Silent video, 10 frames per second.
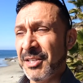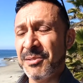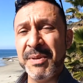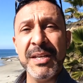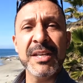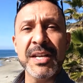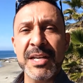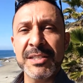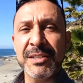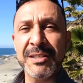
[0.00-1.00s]
is being
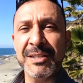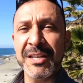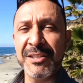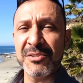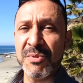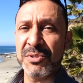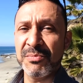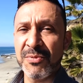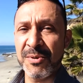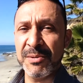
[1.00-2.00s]
connected. I think the most
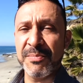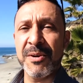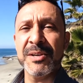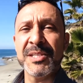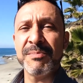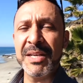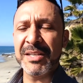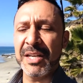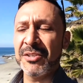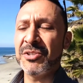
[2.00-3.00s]
important part is
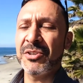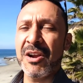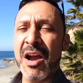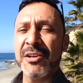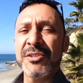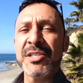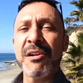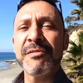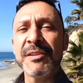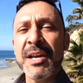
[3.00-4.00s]
being connected to your higher
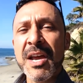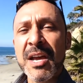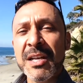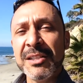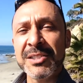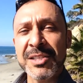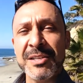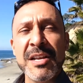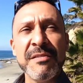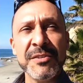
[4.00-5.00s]
self.
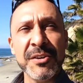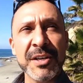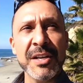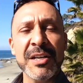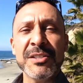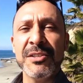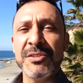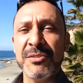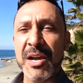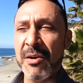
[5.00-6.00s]
Listen, if you're connected
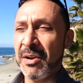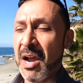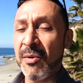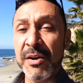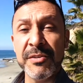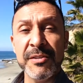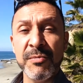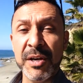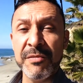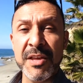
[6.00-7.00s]
to
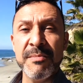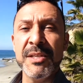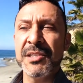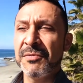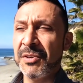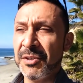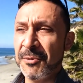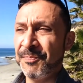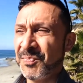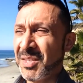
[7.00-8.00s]
whatever that means for
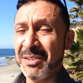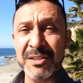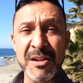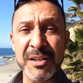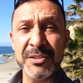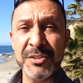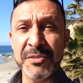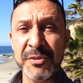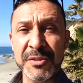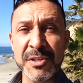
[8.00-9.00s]
you, call it
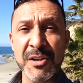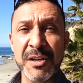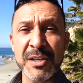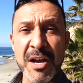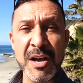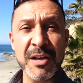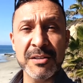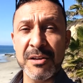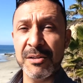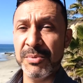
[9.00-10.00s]
universe, call it God,
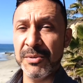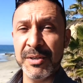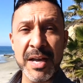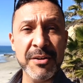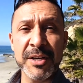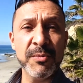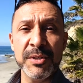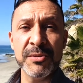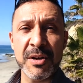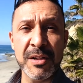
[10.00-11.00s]
call it Buddha, I don't care
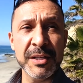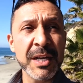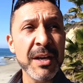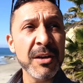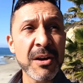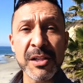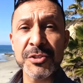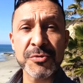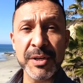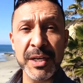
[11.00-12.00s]
what you call it
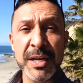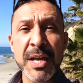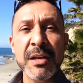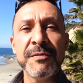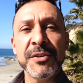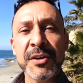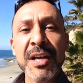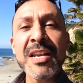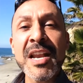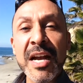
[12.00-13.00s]
tree. If you're
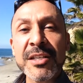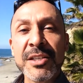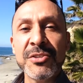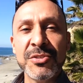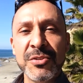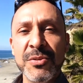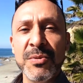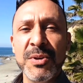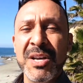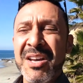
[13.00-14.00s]
connected
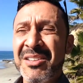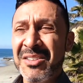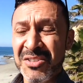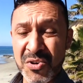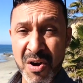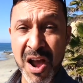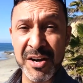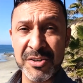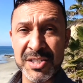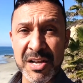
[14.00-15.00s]
to your
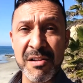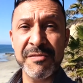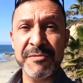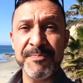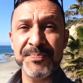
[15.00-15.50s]
higher self,